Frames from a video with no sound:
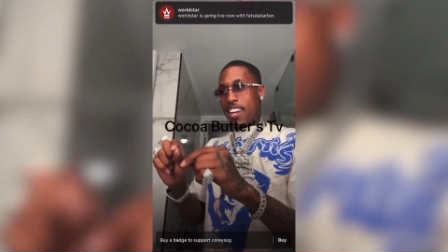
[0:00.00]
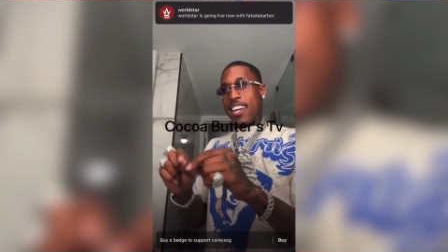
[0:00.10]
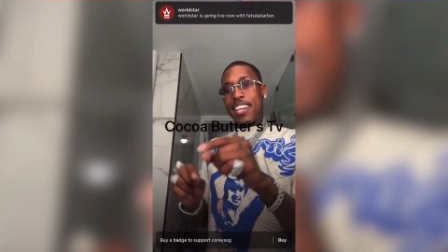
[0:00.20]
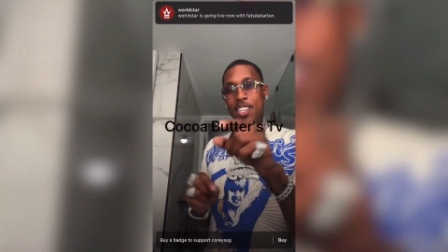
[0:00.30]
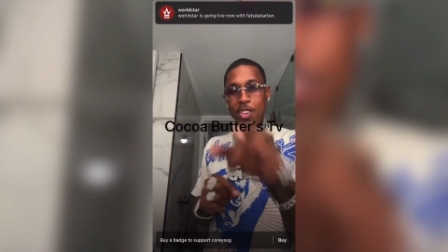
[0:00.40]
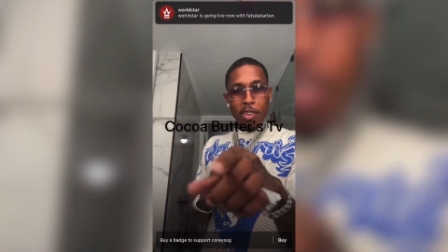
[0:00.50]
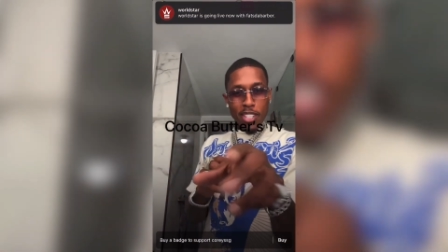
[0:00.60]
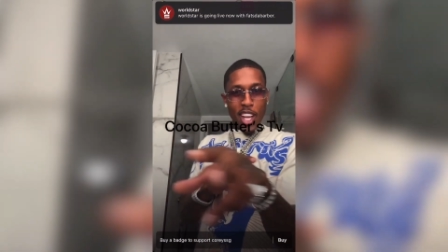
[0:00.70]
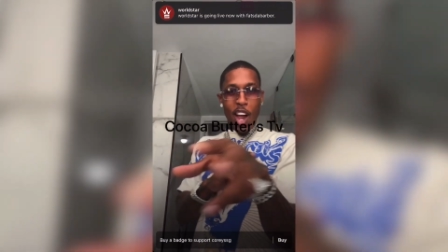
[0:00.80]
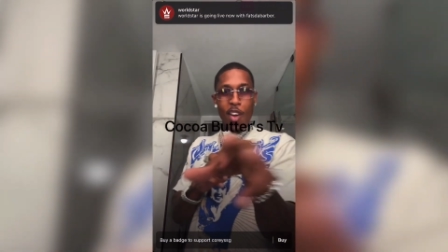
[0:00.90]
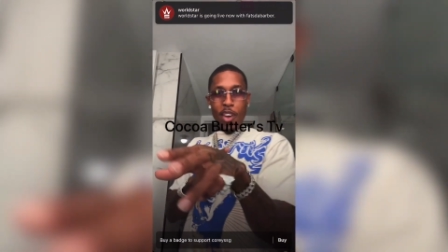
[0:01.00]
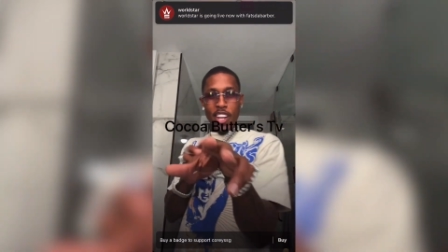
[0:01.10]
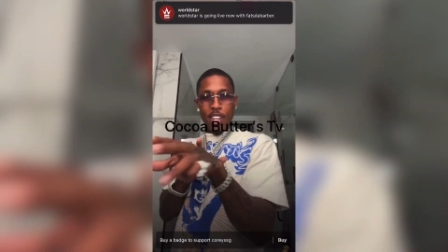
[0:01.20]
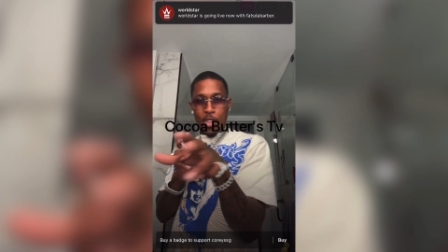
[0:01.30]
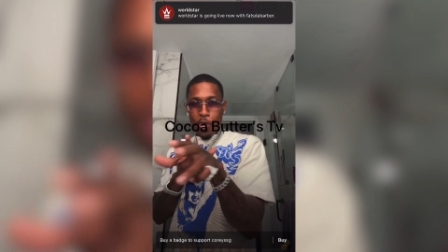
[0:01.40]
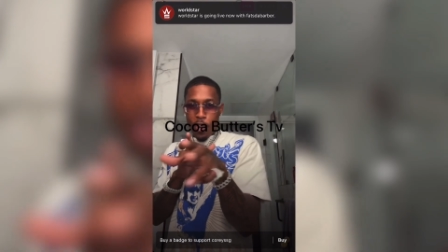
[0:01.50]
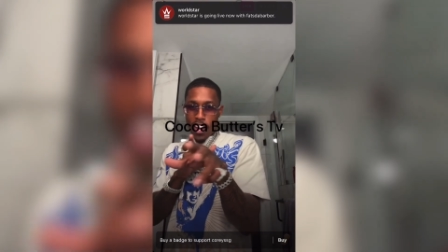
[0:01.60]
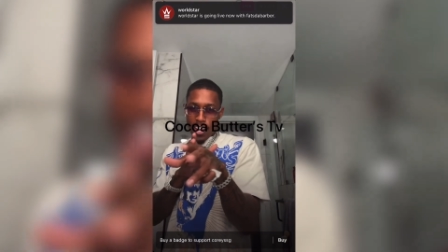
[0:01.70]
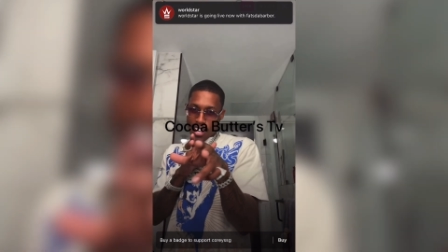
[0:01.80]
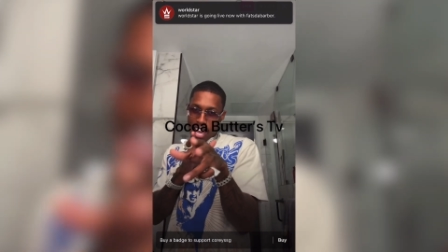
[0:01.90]
You was already doing a
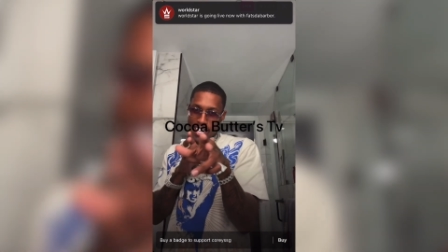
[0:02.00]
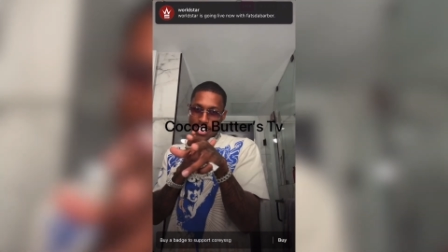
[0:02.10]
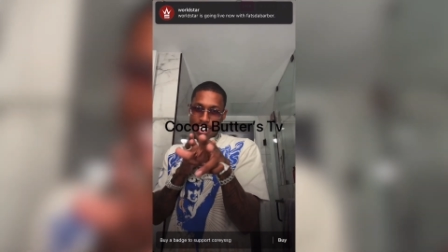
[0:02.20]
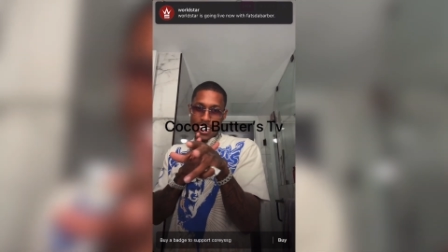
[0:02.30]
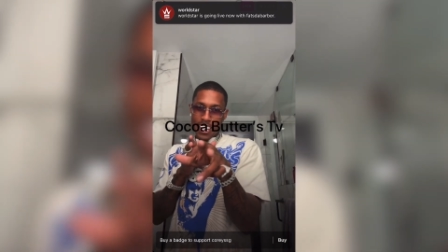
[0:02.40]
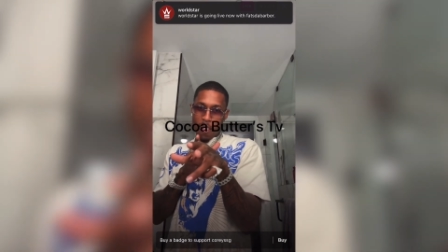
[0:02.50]
lot of shit.